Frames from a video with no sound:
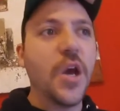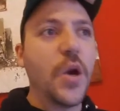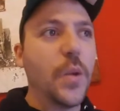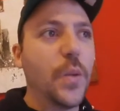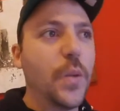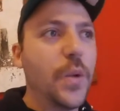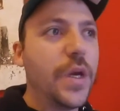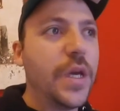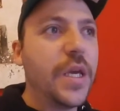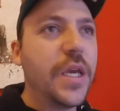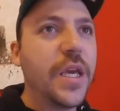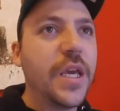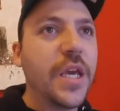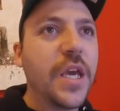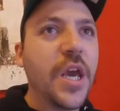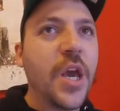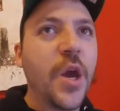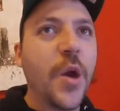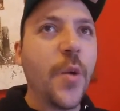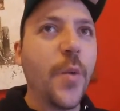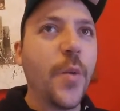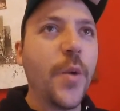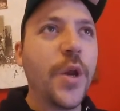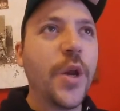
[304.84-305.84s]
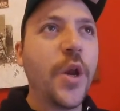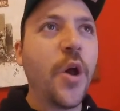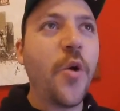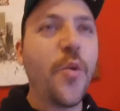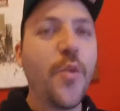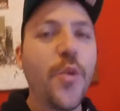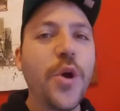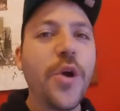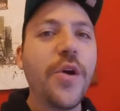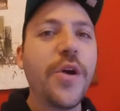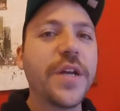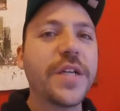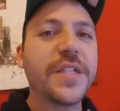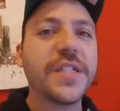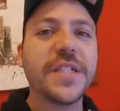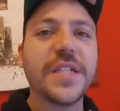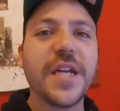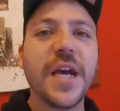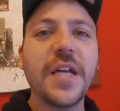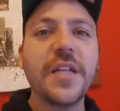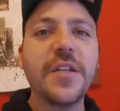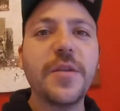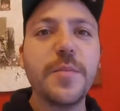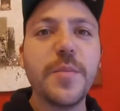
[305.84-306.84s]
We are
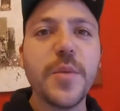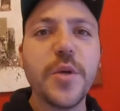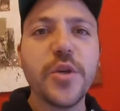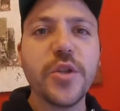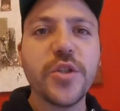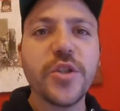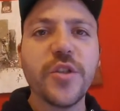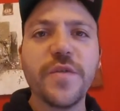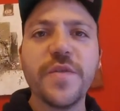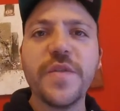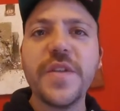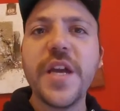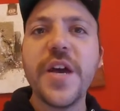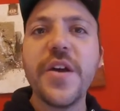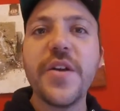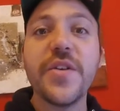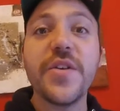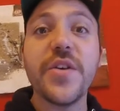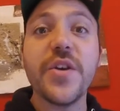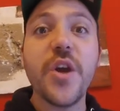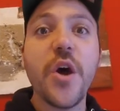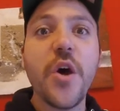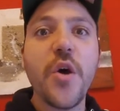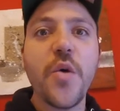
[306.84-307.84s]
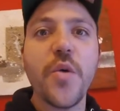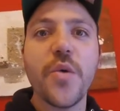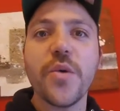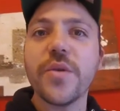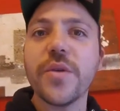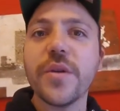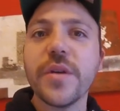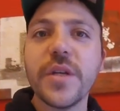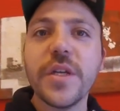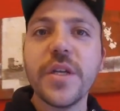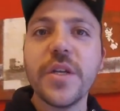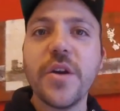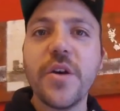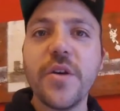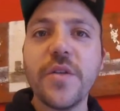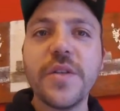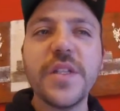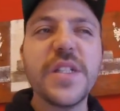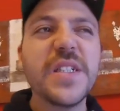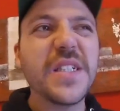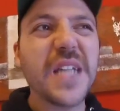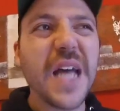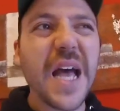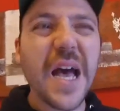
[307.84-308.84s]
excited because of the unknown. You know,
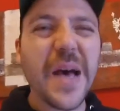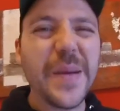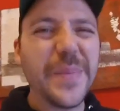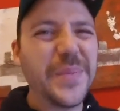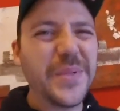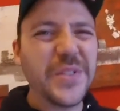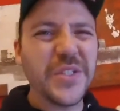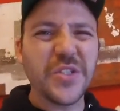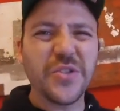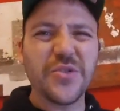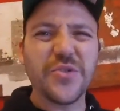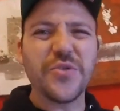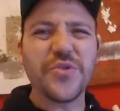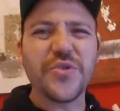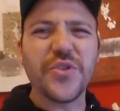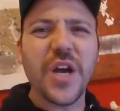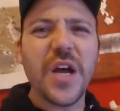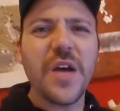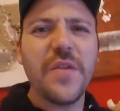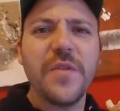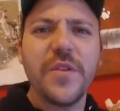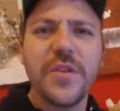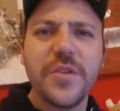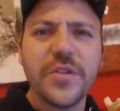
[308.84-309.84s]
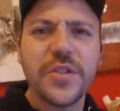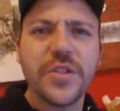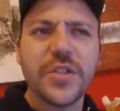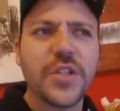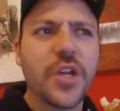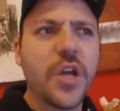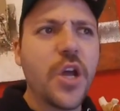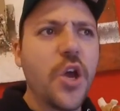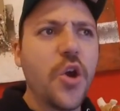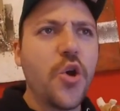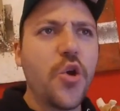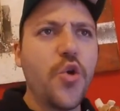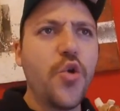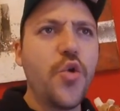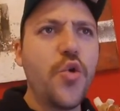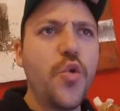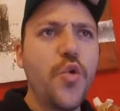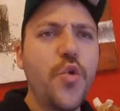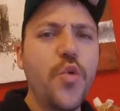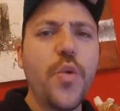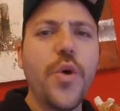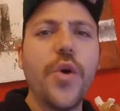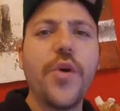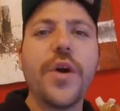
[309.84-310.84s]
this happens to travelers
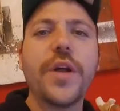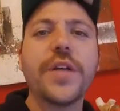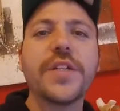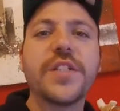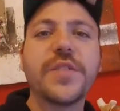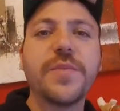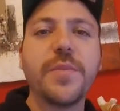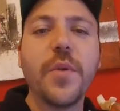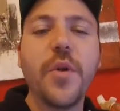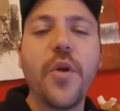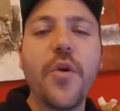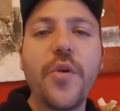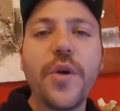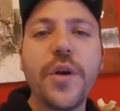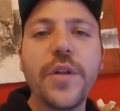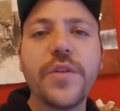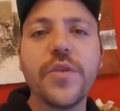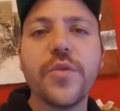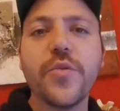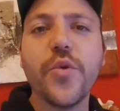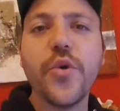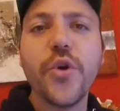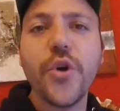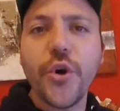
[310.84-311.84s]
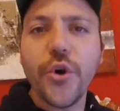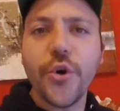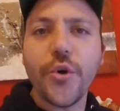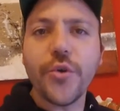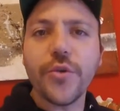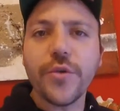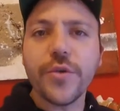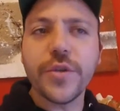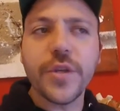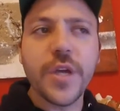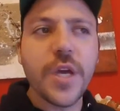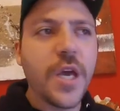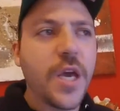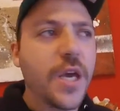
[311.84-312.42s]
who were exploring the world.